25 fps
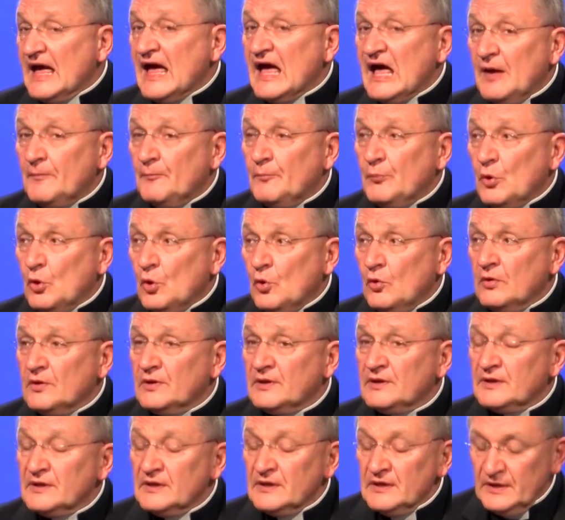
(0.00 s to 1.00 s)

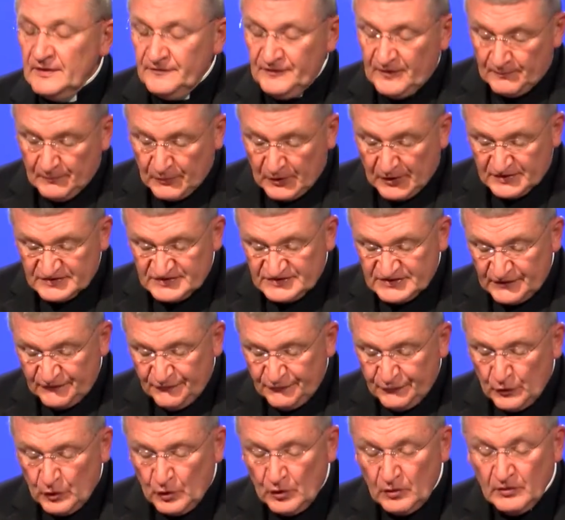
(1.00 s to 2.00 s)
humble, the
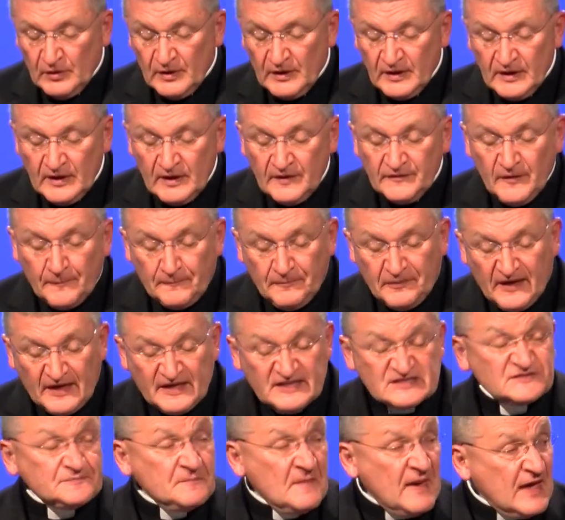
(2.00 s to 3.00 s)
merciful, the
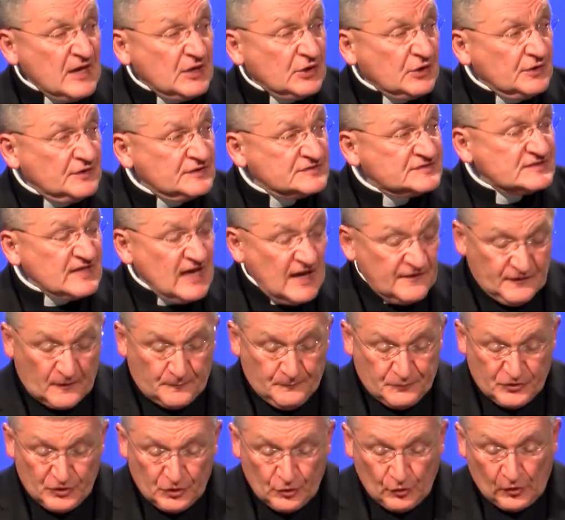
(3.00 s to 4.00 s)
peacemakers, and the
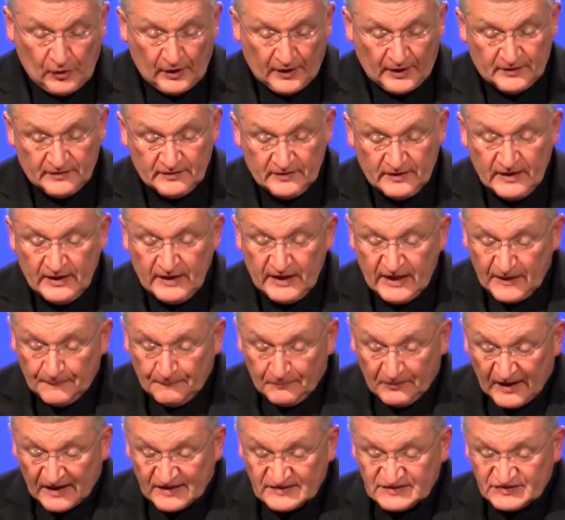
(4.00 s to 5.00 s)
pure. He
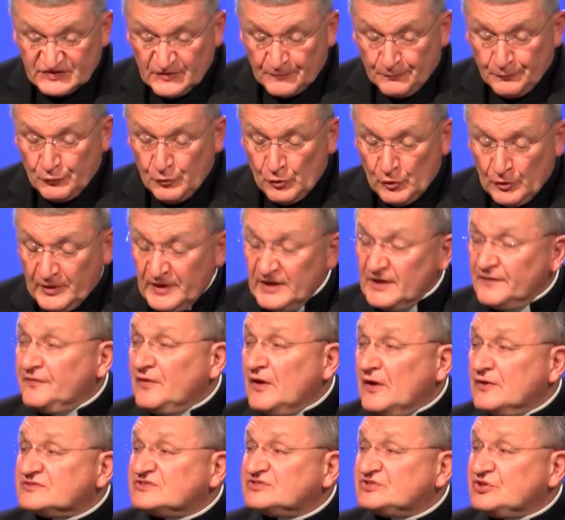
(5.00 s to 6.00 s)
blessed the poor and
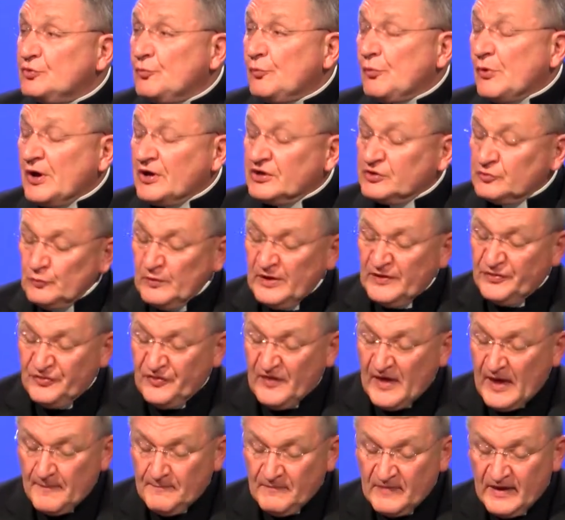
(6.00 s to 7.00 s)
those who worked with
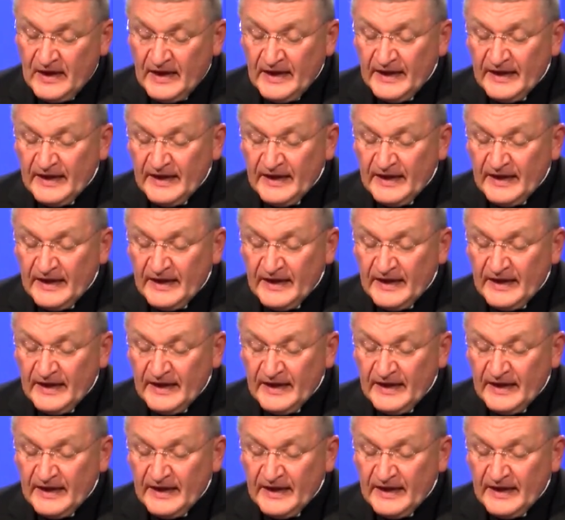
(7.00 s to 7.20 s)
them.